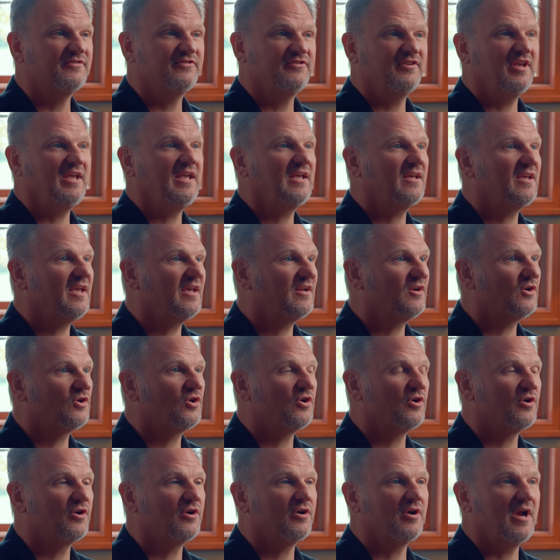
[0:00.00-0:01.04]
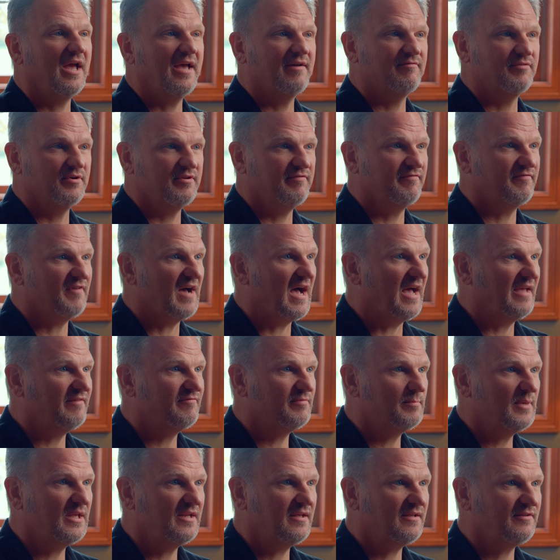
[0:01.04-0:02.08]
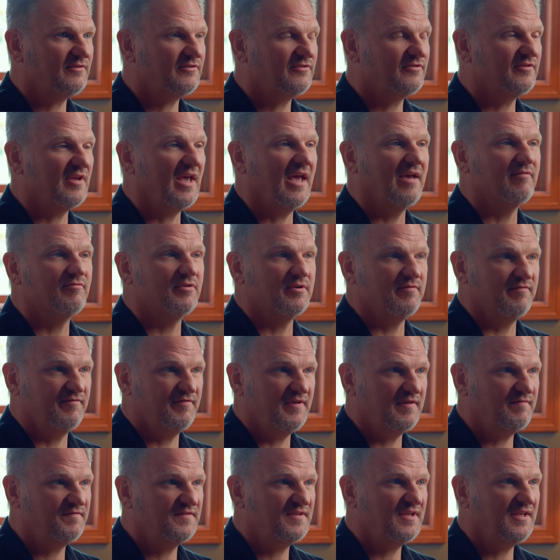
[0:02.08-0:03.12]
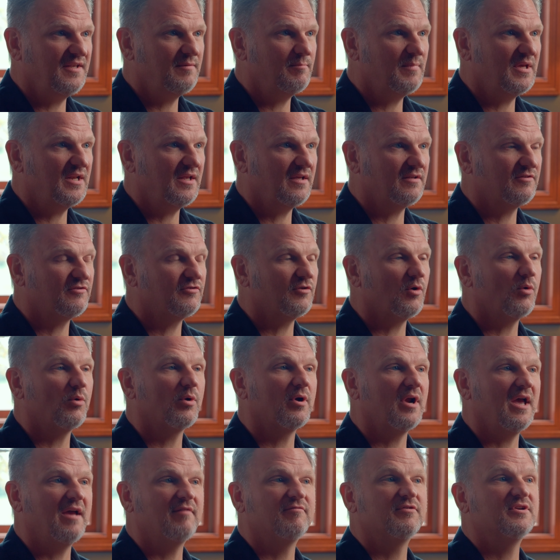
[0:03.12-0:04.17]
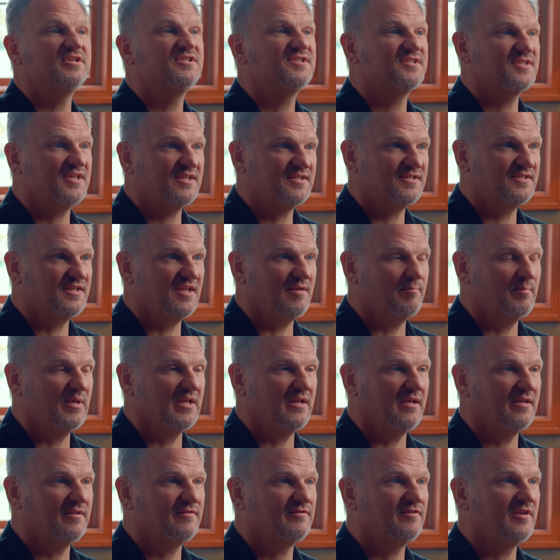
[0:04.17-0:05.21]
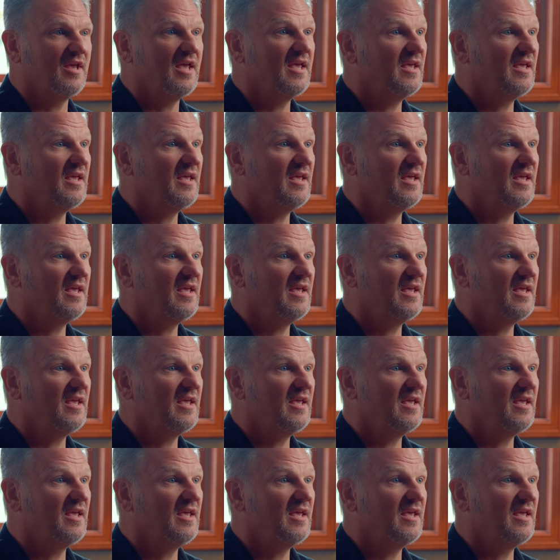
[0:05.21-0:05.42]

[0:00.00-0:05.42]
sync can occur every 5 minutes, every 15 minutes, or every 60 minutes.